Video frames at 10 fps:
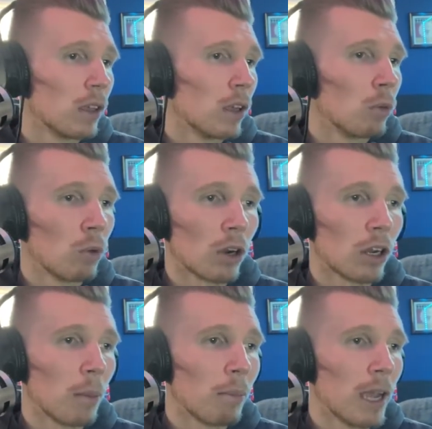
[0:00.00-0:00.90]
We're
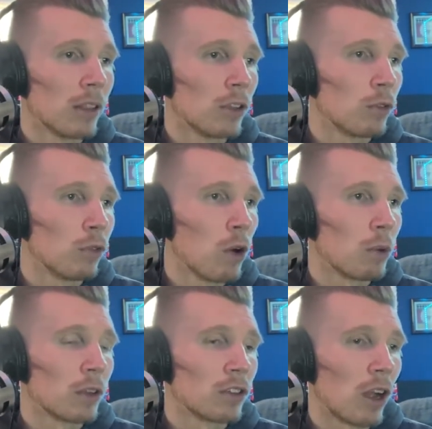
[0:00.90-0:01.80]
going to mainly
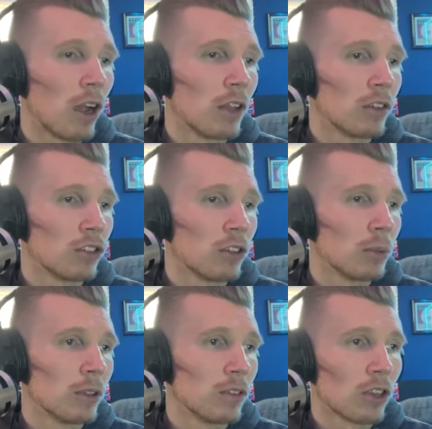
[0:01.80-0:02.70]
focus on the
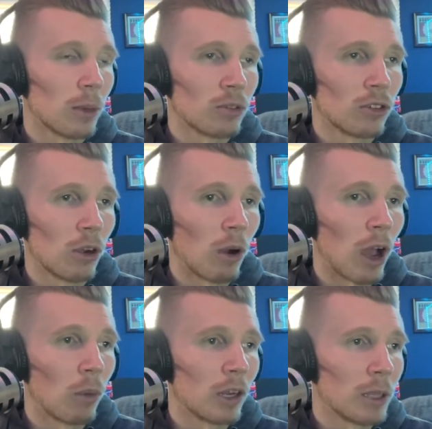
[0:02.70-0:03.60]
SheBelieves Cup, so I
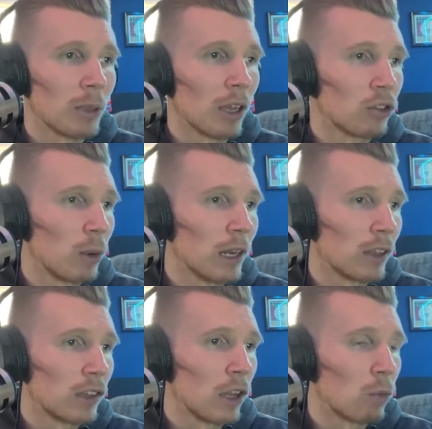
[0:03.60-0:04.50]
don't want to keep you guys waiting.
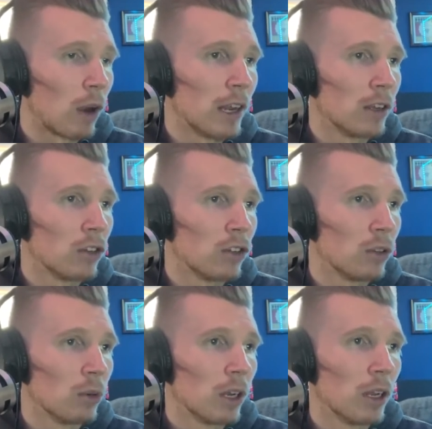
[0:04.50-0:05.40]
Let's get right
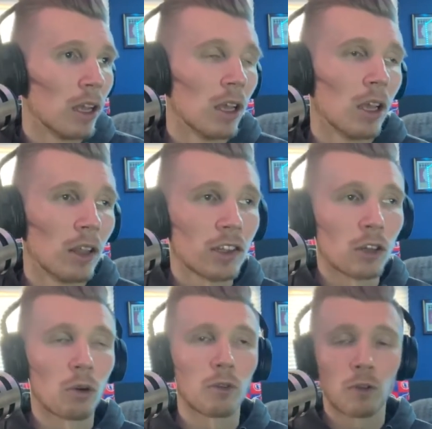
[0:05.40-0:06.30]
into it. Let's get
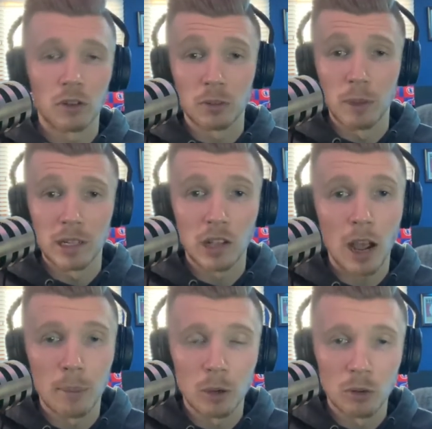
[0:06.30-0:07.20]
into our first main
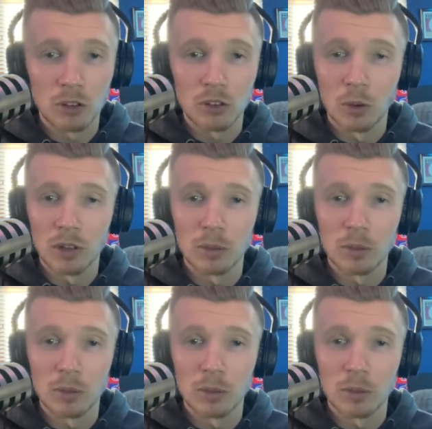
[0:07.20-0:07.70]
topic, which is going to